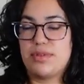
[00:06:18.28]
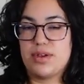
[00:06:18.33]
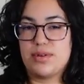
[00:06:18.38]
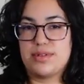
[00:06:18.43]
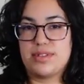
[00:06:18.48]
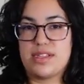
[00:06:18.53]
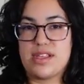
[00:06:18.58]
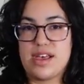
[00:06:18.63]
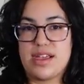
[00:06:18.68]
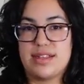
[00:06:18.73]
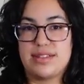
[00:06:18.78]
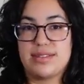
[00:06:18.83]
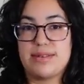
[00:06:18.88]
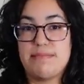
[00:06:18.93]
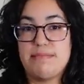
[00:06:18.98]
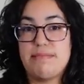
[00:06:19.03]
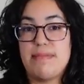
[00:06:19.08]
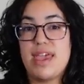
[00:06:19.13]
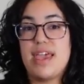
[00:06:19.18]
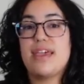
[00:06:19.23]
those lines,
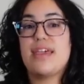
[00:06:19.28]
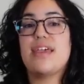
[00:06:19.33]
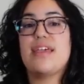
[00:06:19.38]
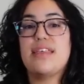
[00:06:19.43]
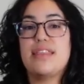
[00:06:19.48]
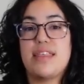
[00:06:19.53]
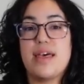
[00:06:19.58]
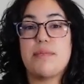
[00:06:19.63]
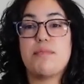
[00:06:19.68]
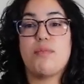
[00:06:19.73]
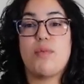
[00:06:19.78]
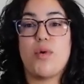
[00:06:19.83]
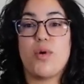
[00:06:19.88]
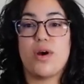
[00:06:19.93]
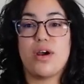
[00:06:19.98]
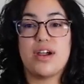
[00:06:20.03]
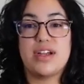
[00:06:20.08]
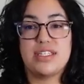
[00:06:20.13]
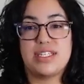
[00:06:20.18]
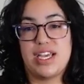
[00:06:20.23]
making them
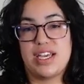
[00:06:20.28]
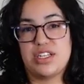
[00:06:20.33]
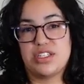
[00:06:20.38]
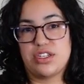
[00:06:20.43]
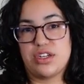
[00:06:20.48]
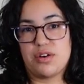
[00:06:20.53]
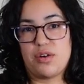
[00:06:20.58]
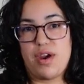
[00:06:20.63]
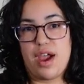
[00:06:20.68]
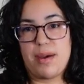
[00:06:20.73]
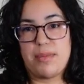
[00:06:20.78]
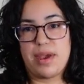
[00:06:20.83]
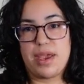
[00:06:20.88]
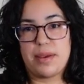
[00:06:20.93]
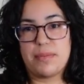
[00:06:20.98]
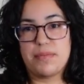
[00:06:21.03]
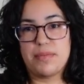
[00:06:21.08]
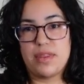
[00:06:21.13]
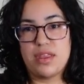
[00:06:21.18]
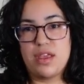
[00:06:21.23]
more attention
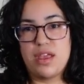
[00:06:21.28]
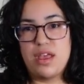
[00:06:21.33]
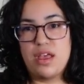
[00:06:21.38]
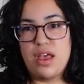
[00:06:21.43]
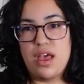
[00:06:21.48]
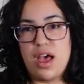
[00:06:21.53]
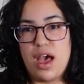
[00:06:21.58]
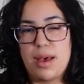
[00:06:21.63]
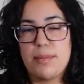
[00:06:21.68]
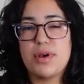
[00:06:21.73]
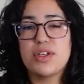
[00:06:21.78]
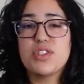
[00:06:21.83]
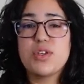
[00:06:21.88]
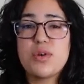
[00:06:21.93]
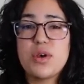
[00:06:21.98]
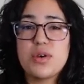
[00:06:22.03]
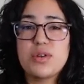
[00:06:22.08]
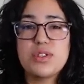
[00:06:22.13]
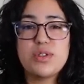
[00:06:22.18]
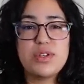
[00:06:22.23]
grabbing. I'm also
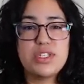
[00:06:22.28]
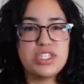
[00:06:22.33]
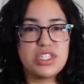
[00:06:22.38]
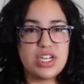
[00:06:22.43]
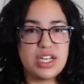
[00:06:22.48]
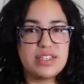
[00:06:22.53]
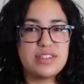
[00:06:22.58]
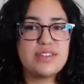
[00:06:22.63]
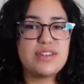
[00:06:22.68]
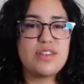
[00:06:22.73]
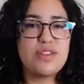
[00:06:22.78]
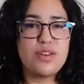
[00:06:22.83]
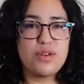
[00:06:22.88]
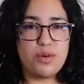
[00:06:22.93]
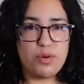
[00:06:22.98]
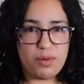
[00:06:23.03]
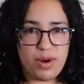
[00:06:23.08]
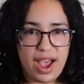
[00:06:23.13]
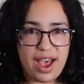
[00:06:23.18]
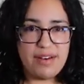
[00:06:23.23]
going to adjust the
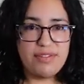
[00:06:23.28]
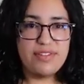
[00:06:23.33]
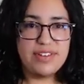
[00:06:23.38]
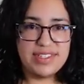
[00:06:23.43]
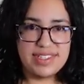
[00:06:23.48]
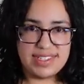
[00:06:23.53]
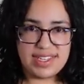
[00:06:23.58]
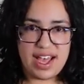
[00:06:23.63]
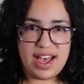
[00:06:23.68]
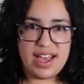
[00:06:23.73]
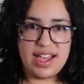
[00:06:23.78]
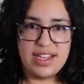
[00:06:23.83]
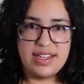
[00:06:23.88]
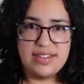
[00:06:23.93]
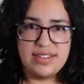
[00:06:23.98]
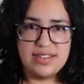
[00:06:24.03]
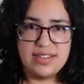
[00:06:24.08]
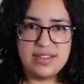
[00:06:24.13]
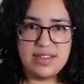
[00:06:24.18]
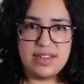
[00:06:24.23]
graph
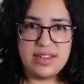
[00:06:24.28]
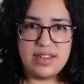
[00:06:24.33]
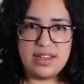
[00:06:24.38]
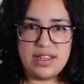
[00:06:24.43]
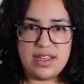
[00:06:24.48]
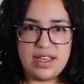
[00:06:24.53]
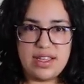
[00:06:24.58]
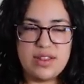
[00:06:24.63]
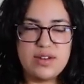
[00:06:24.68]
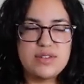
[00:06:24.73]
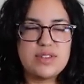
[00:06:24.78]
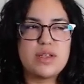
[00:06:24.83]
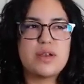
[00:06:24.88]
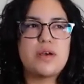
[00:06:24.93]
size. And there's a